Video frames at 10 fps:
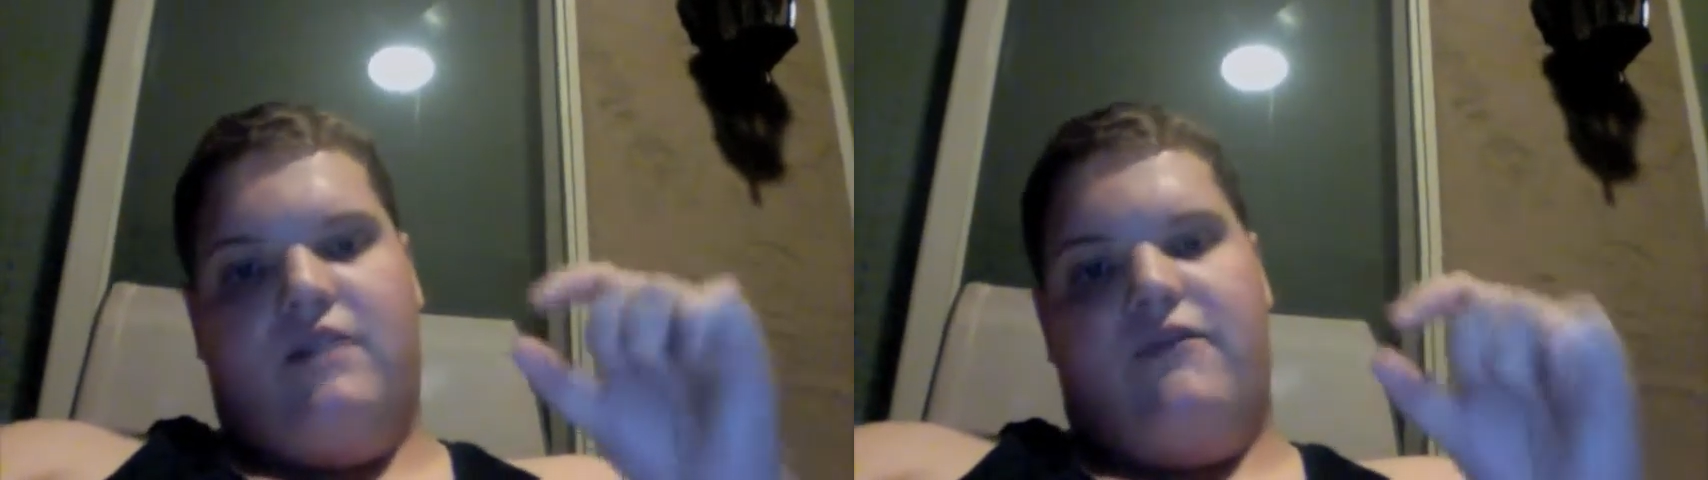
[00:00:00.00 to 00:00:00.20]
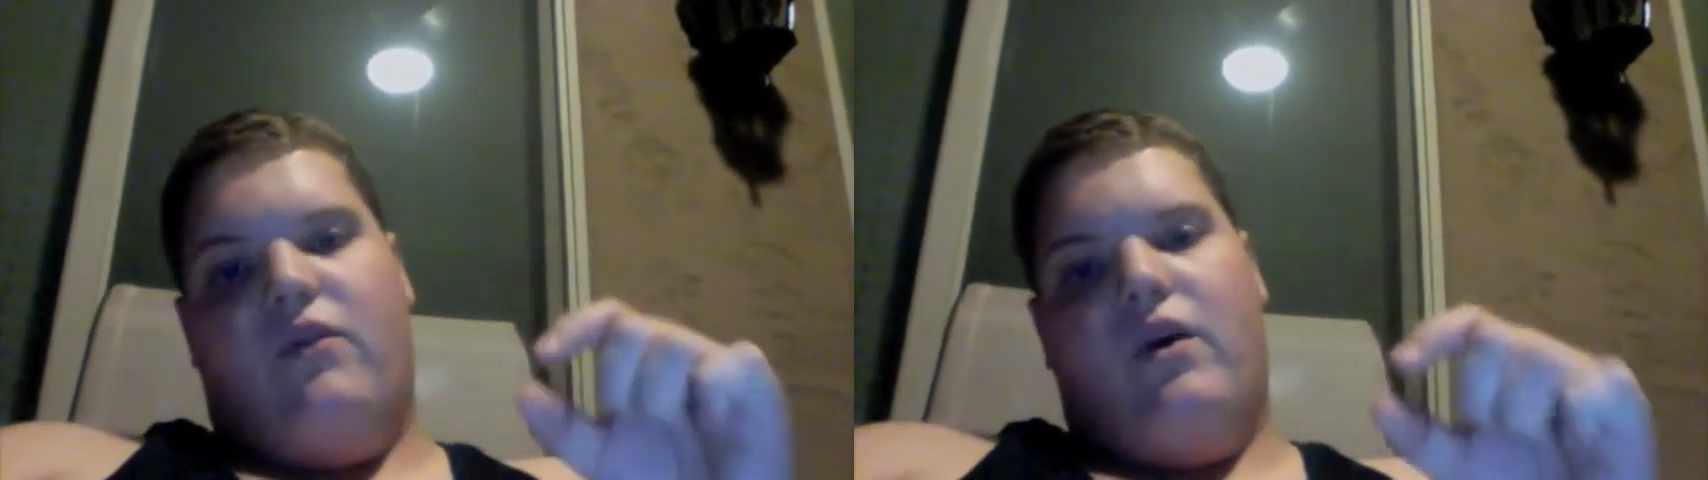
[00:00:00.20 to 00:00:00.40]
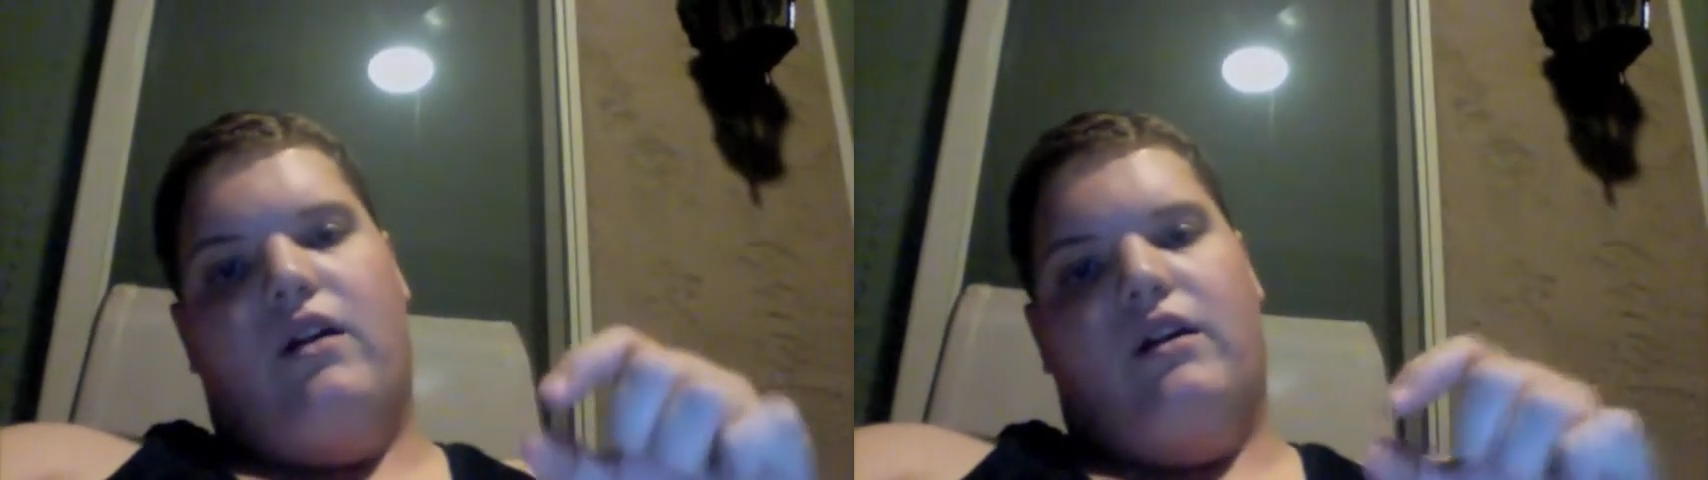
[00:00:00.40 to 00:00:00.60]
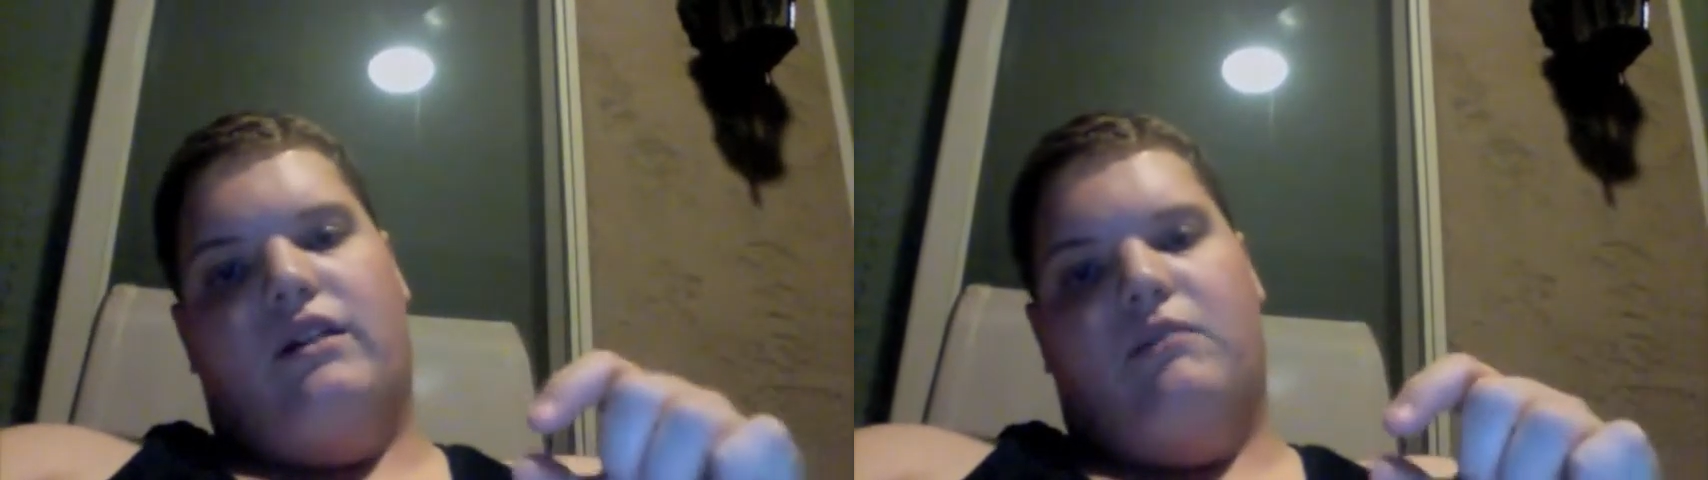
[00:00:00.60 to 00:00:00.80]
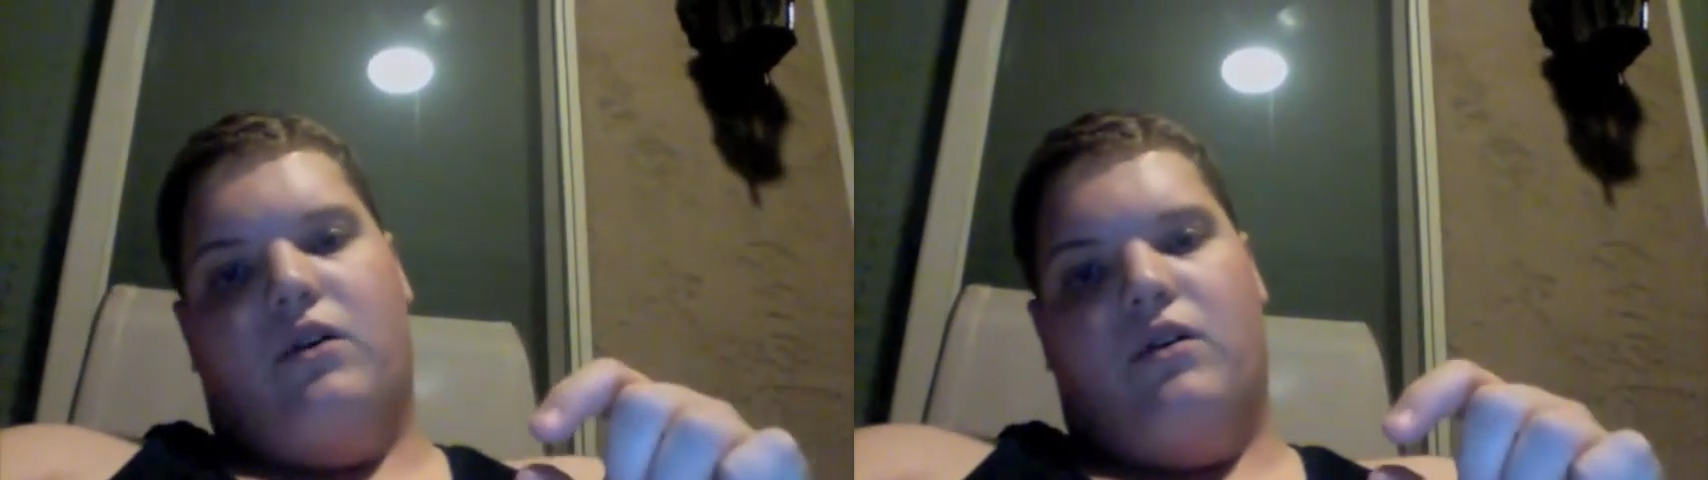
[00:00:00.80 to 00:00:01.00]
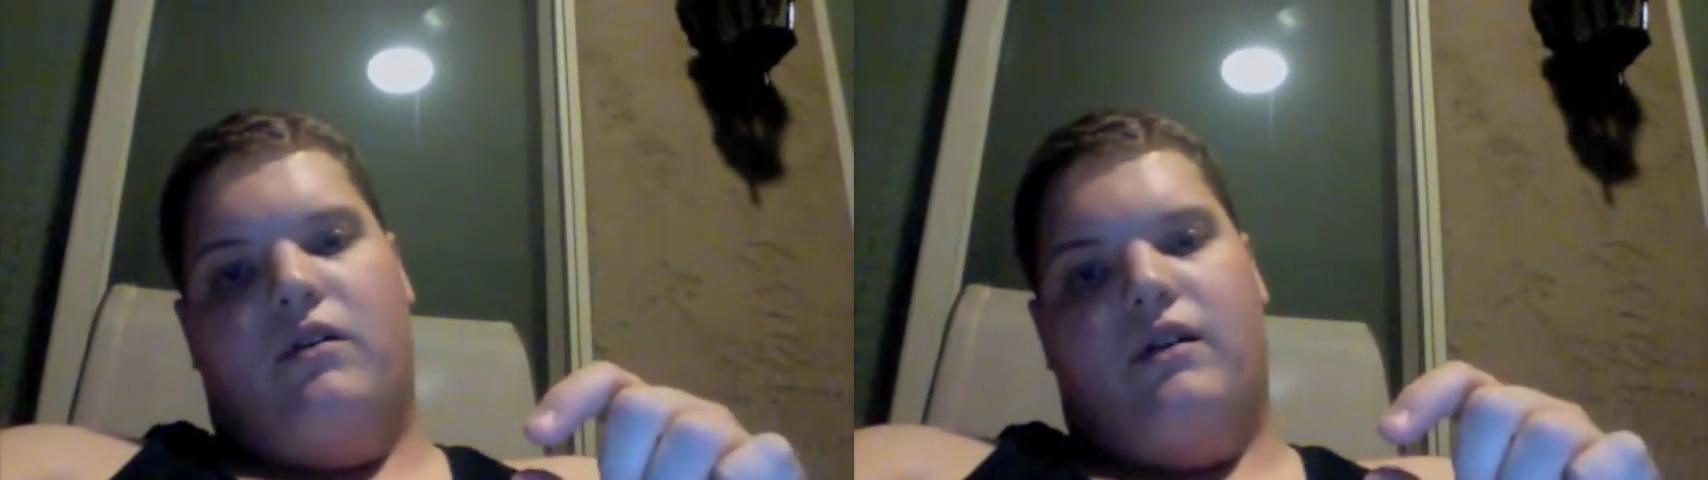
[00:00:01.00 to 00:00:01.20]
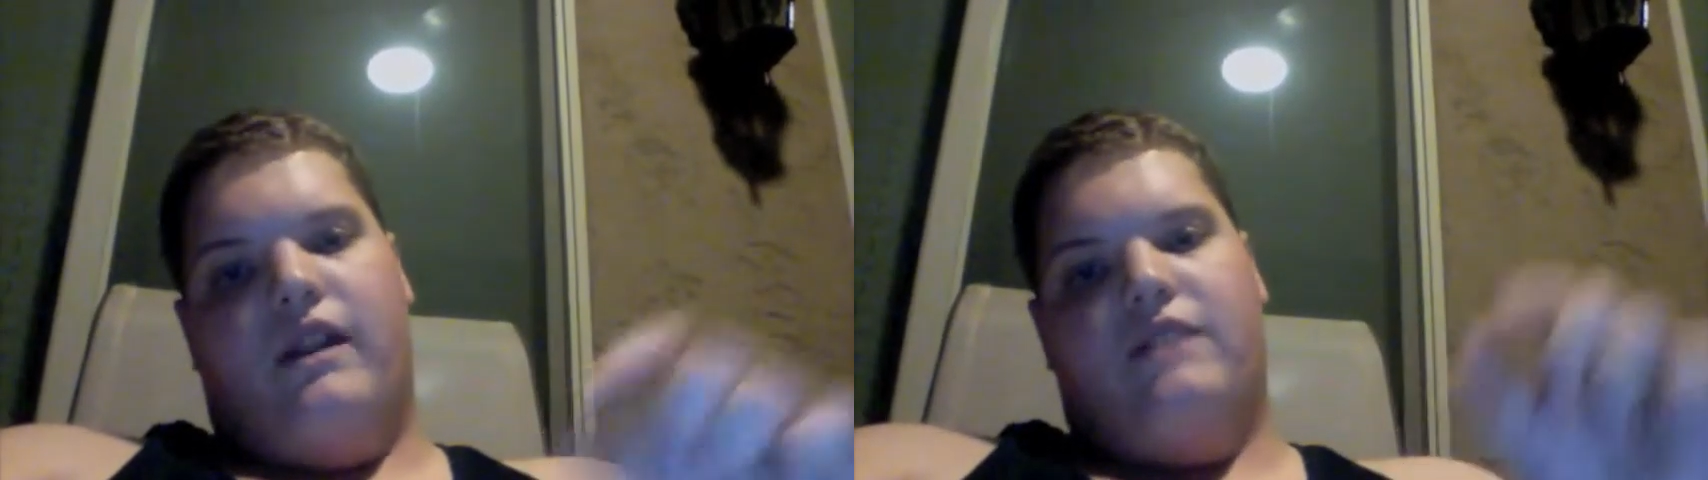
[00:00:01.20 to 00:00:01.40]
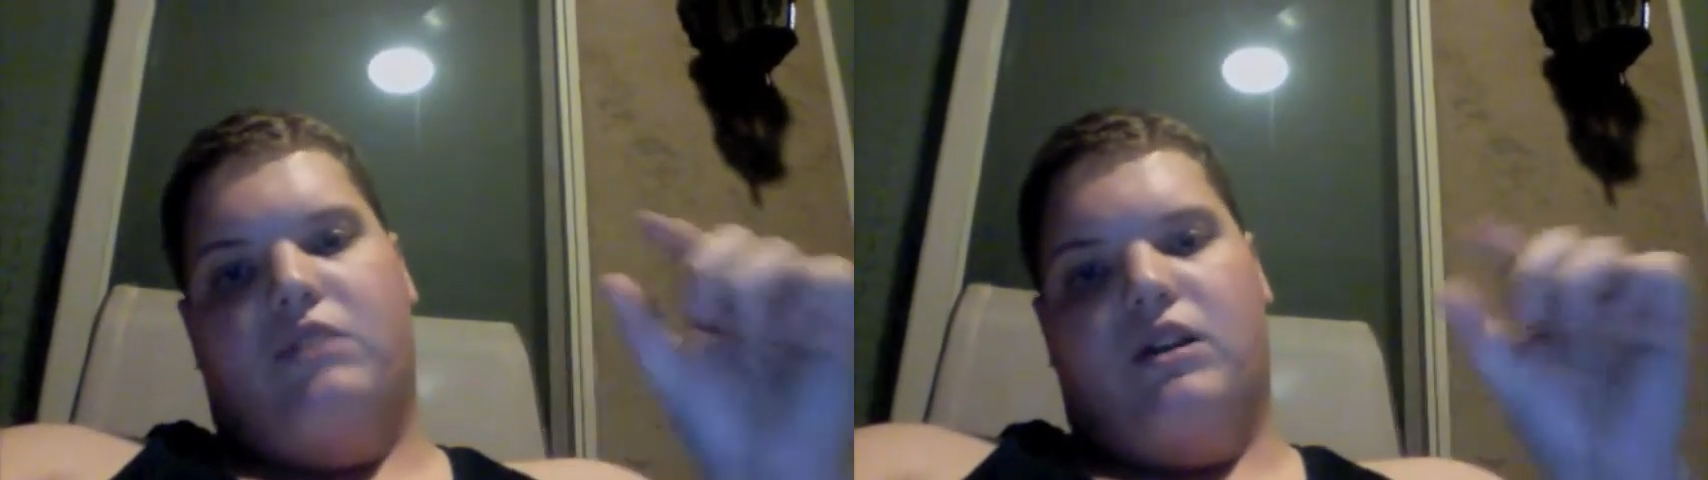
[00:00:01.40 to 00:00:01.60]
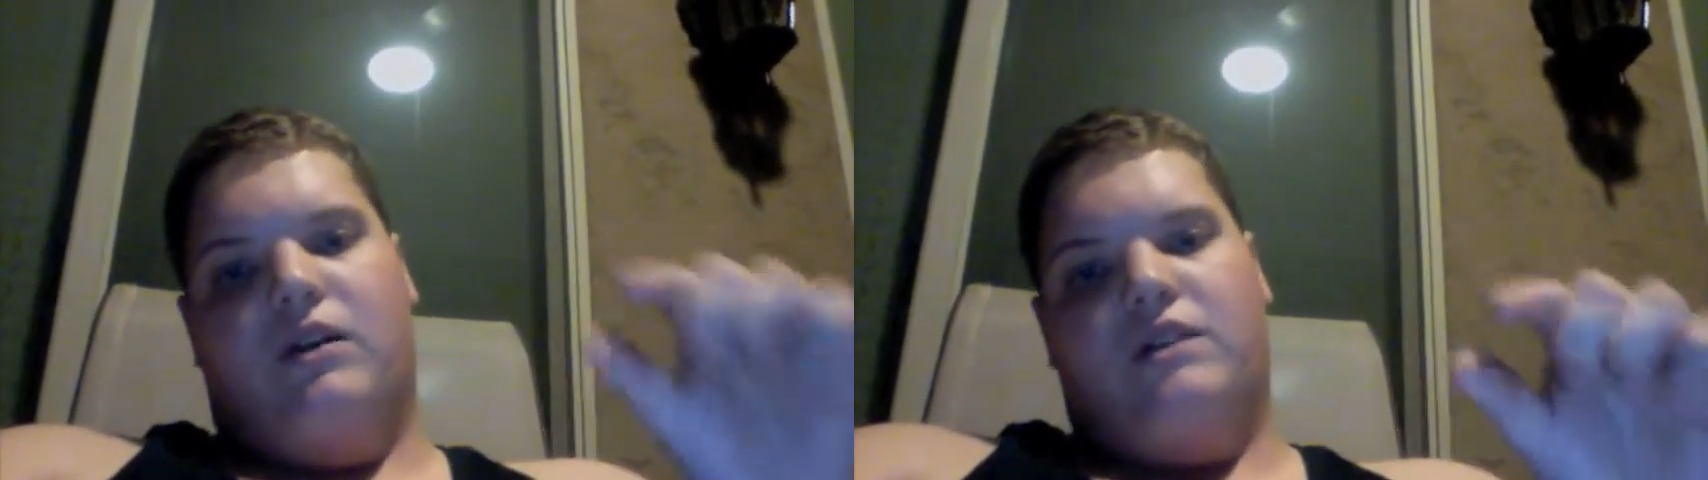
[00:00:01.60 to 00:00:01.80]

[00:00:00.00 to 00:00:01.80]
foil on the bowl and it's below